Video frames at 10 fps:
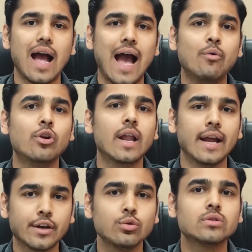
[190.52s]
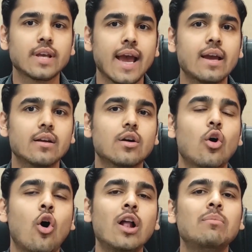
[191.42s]
I would like to thank
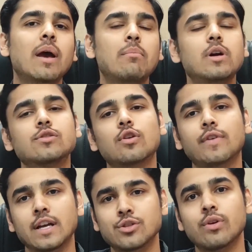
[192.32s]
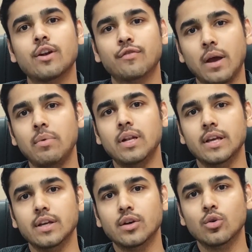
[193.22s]
all members of EduGATE
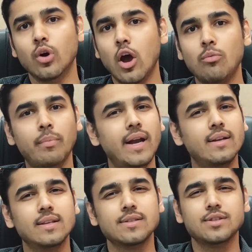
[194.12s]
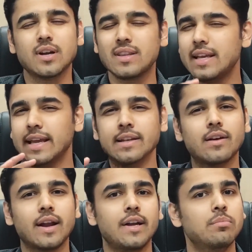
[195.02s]
family who have made this journey
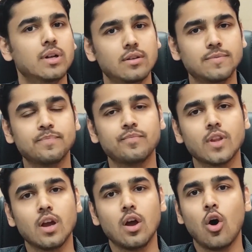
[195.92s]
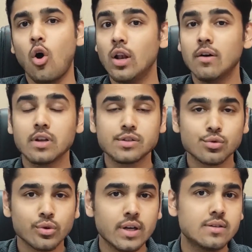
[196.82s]
incredible all our
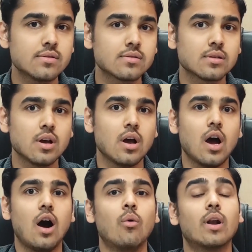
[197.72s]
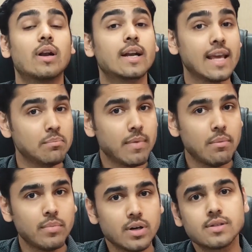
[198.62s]
students, our team
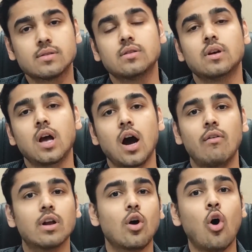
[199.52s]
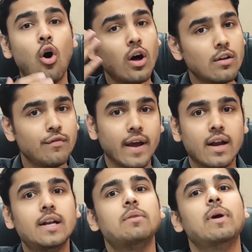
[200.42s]
members, our all
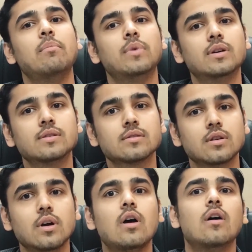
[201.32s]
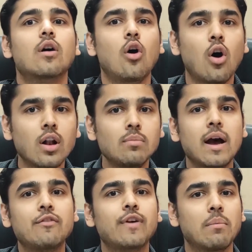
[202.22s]
faculty members, all
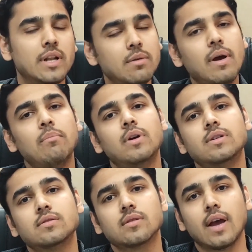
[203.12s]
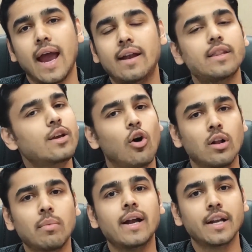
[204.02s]
my family members and the
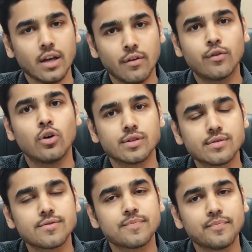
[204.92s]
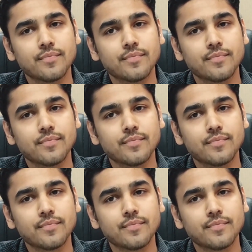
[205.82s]
Almighty of course.